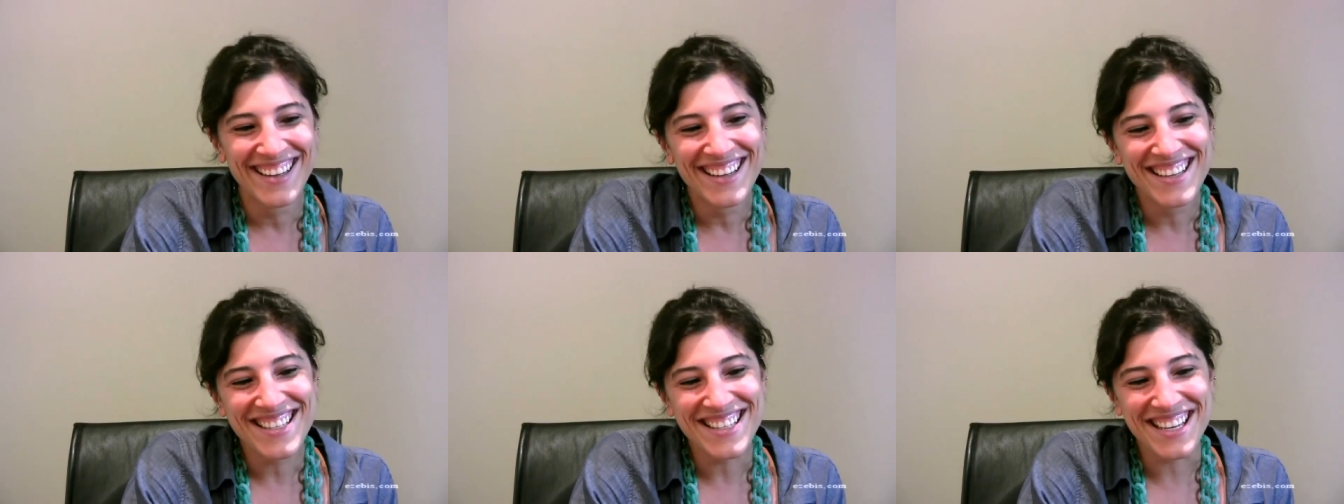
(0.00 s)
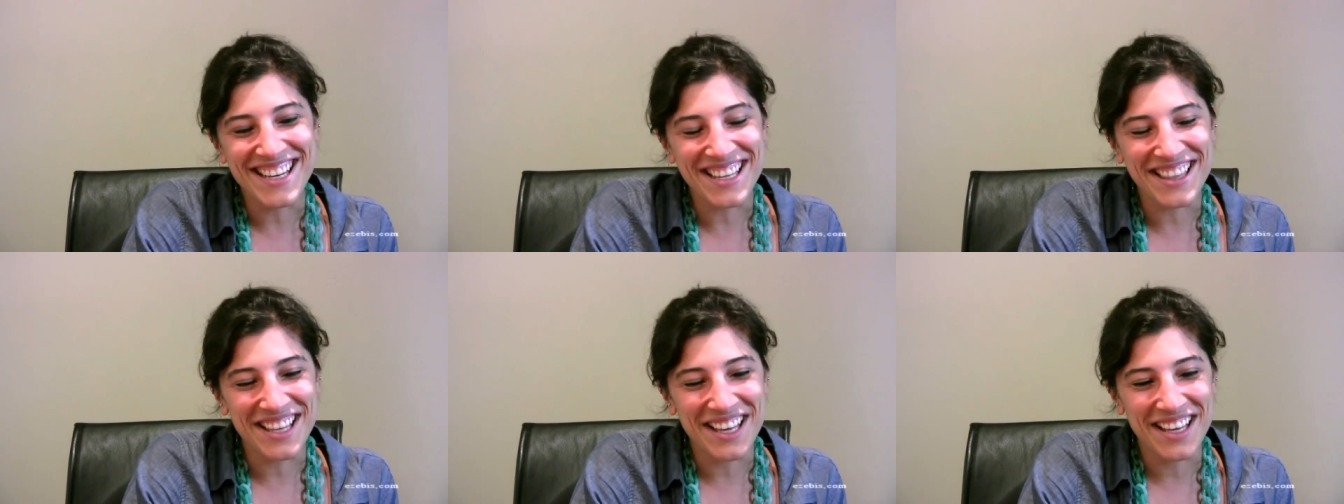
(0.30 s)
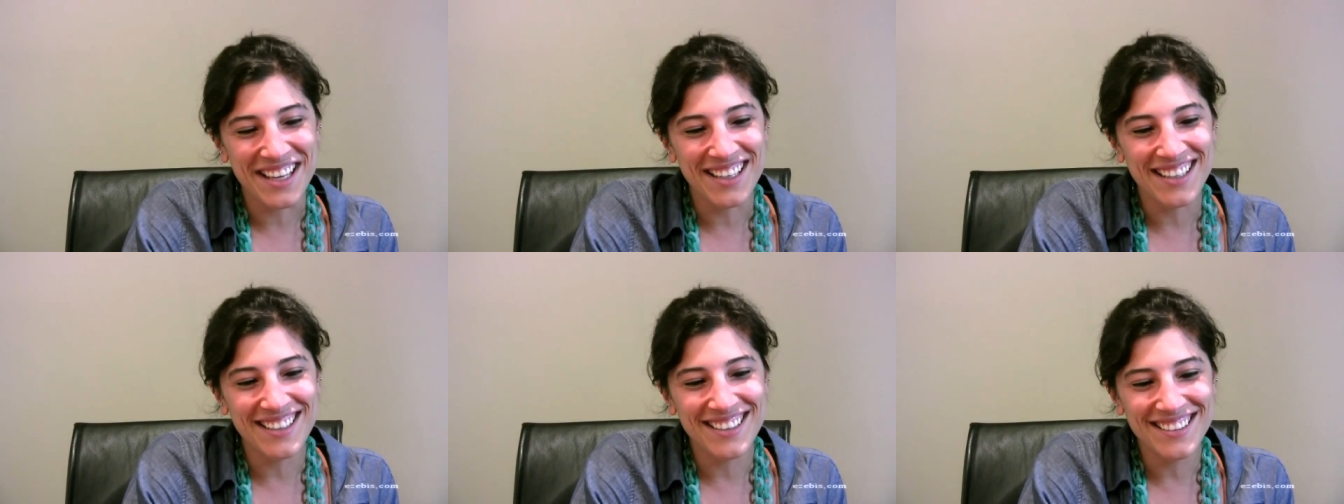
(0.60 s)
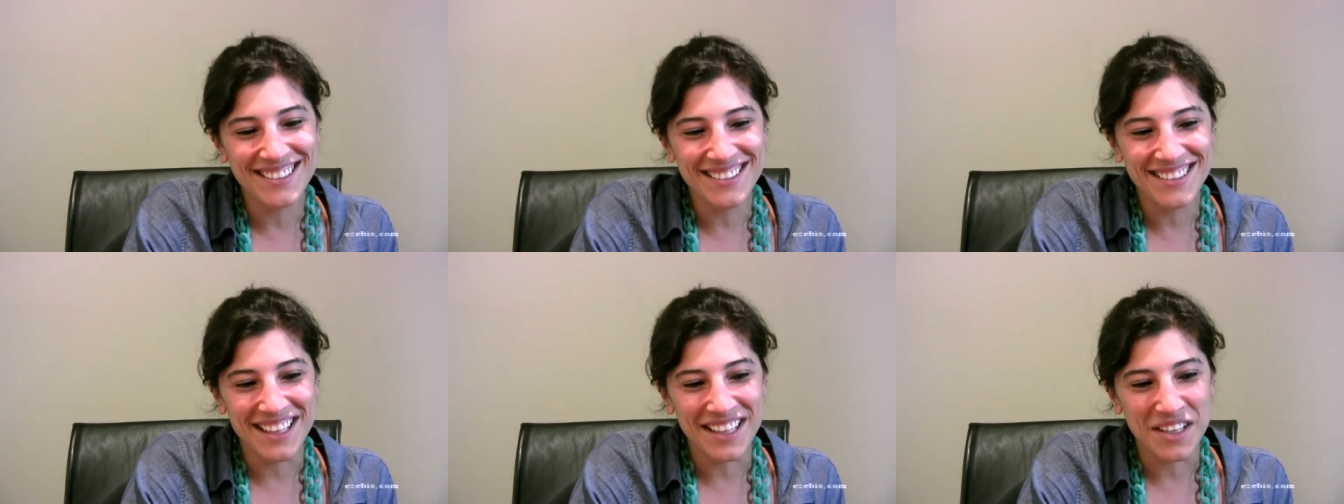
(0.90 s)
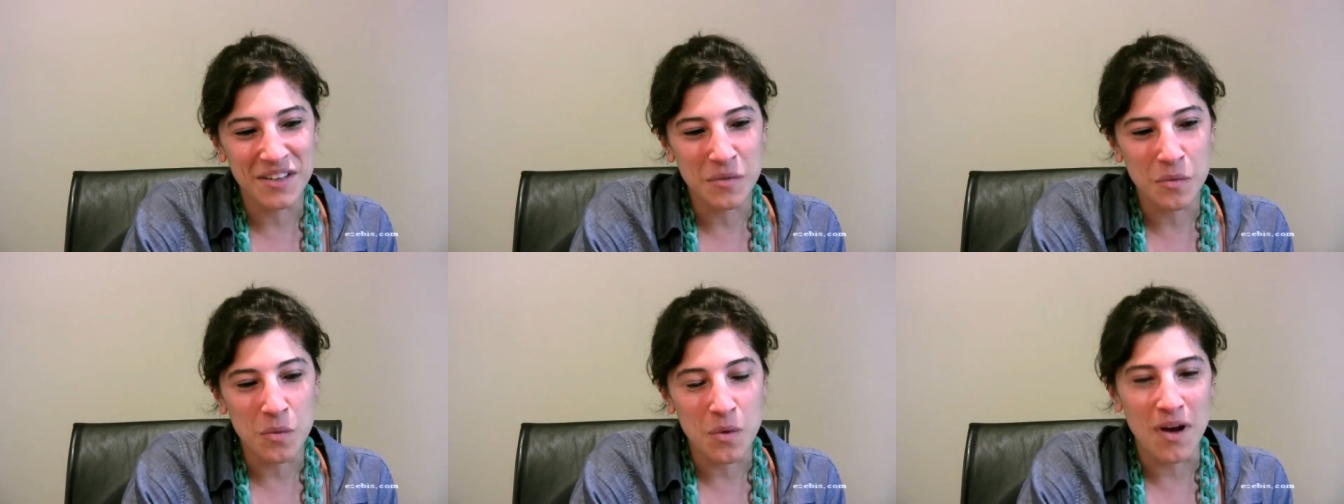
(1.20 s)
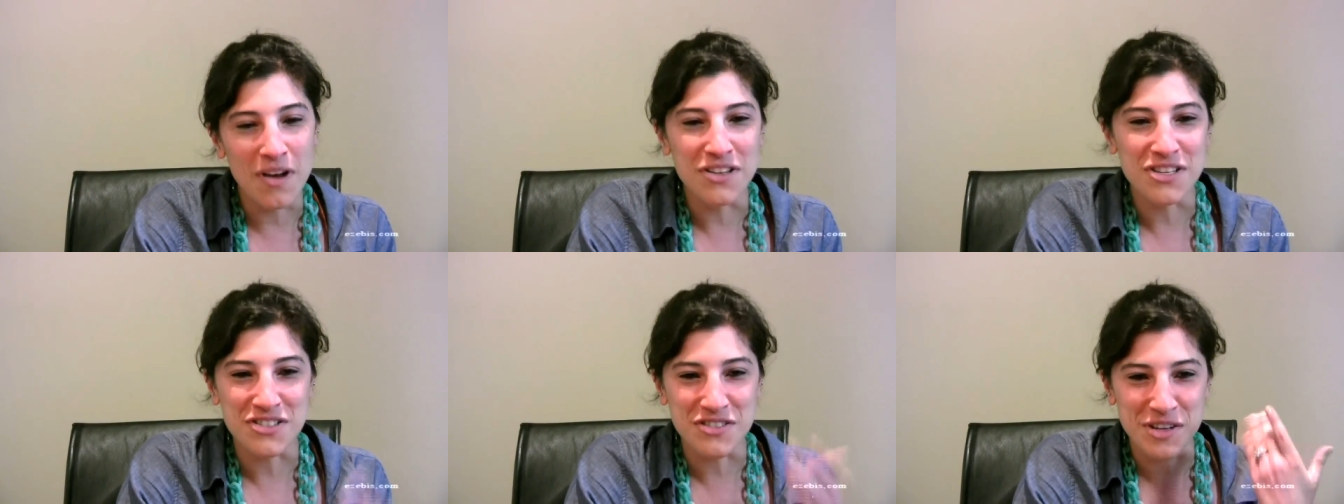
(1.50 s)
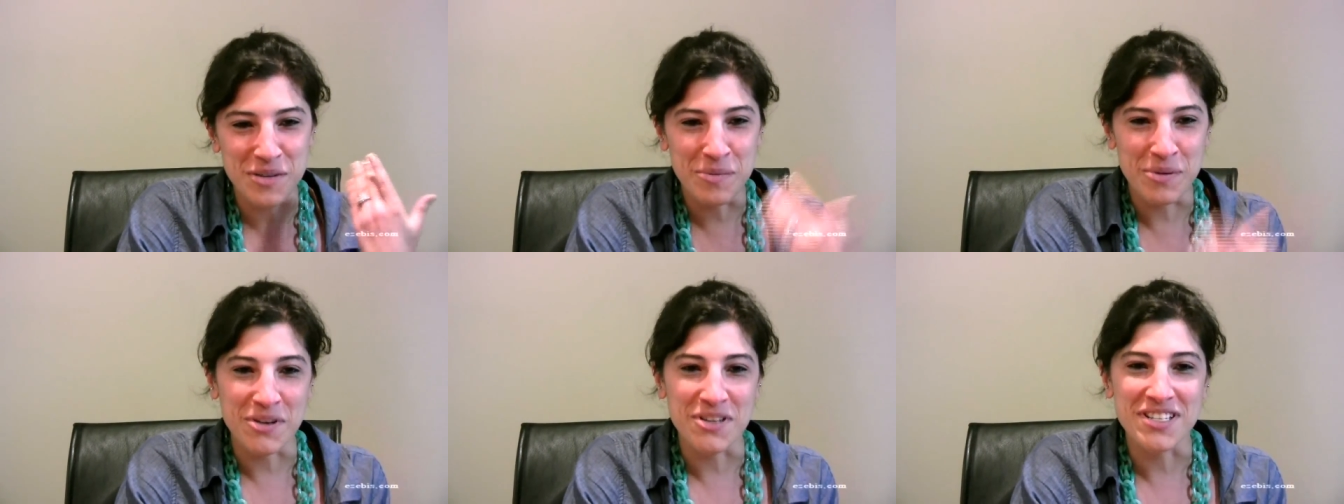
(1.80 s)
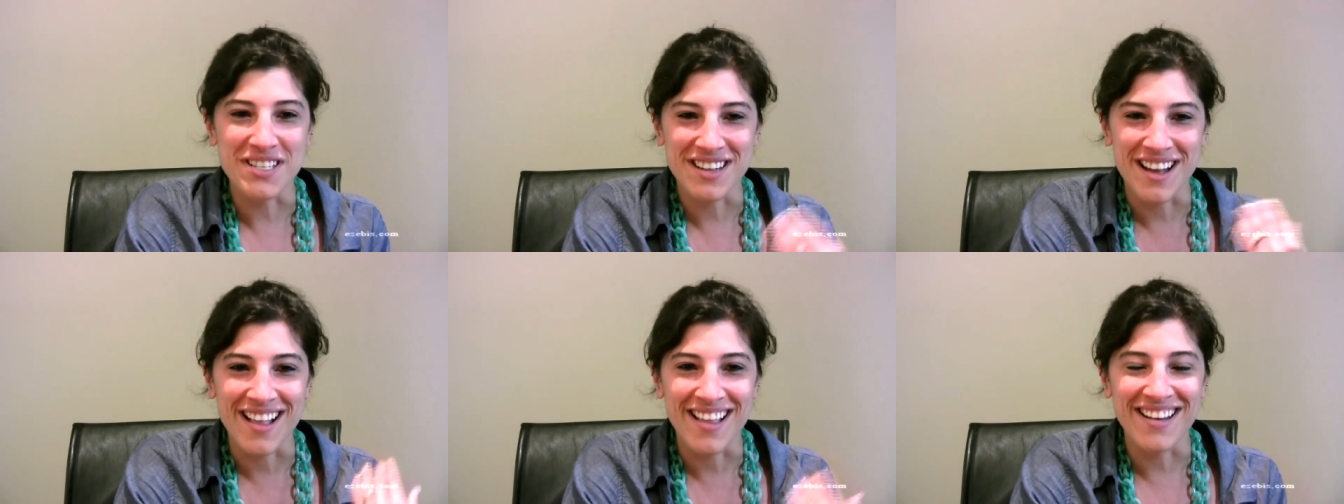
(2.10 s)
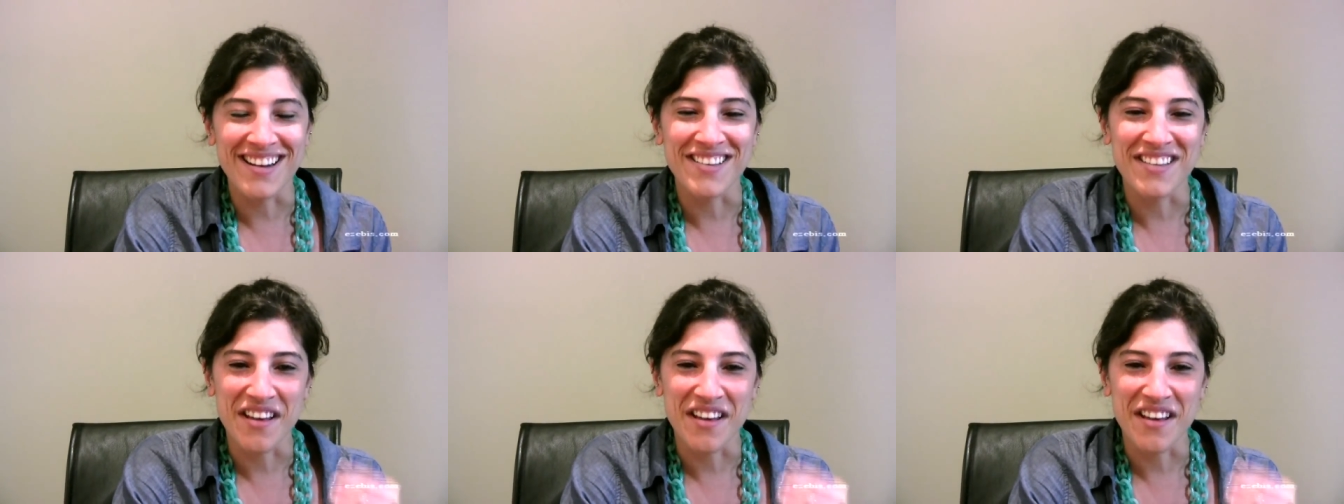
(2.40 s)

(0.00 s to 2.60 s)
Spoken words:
It's like that Wall Street personality,